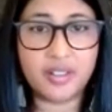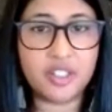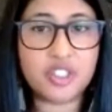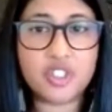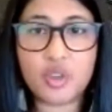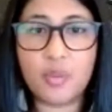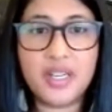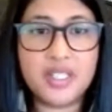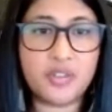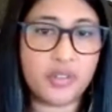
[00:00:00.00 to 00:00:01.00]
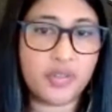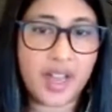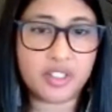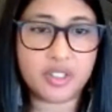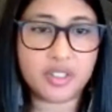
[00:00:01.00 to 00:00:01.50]
There's so many different
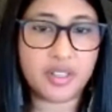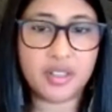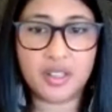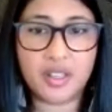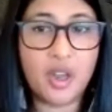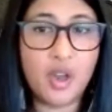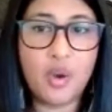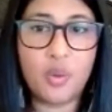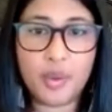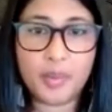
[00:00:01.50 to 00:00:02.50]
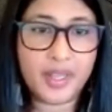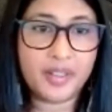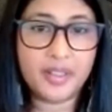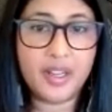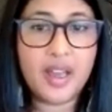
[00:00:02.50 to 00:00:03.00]
factors, and I think
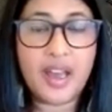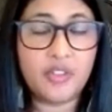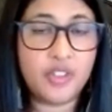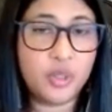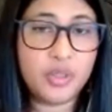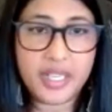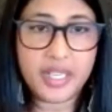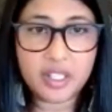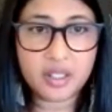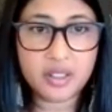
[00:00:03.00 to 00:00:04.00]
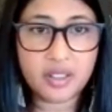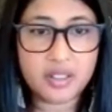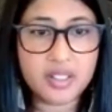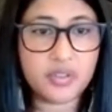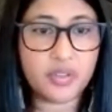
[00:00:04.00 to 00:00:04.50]
women have unique
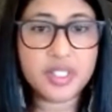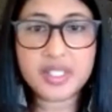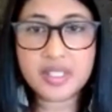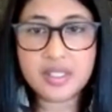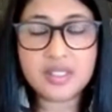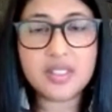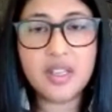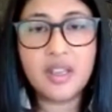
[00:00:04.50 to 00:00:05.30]
differences,